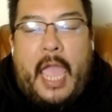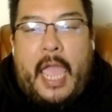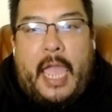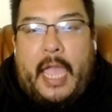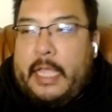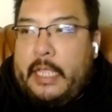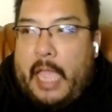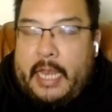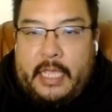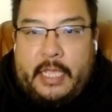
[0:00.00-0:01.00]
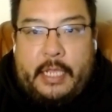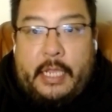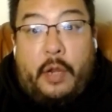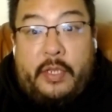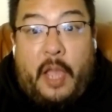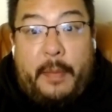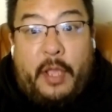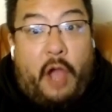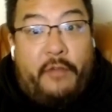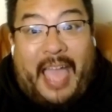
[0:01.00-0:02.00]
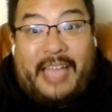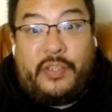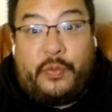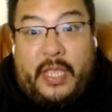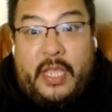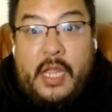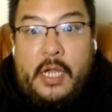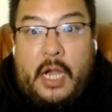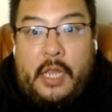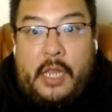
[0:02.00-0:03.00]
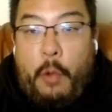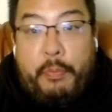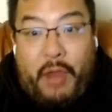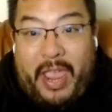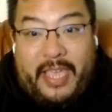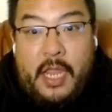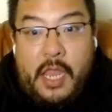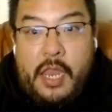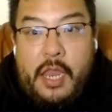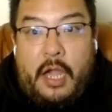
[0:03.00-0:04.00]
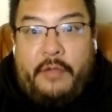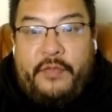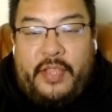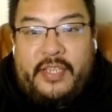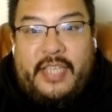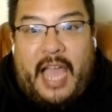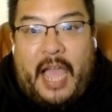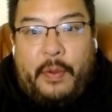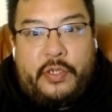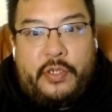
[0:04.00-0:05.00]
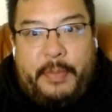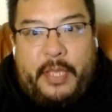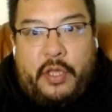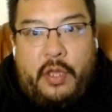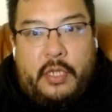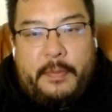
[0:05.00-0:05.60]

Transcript: And he, you know, he's coming off last week, no break for this guy, which could be good.